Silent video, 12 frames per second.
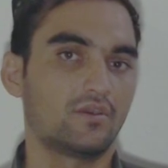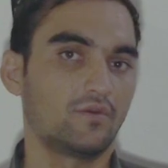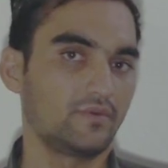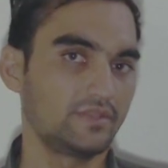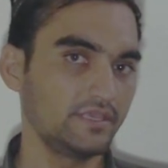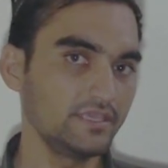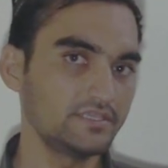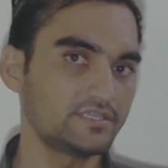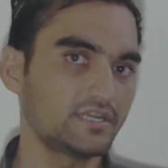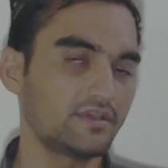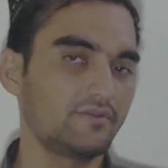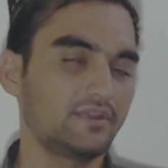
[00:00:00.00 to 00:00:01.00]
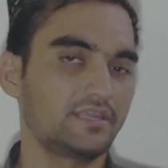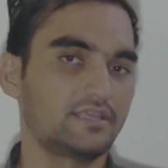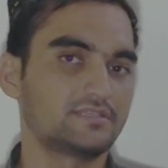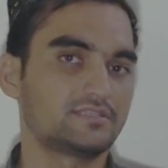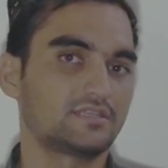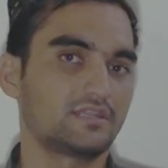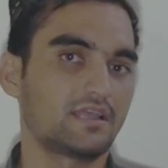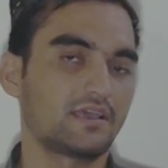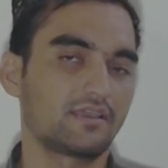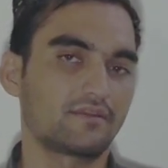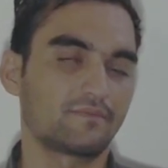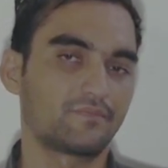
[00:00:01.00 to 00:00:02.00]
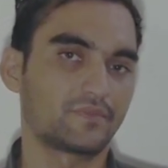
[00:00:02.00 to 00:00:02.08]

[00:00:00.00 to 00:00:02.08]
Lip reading: with each and every tense. Like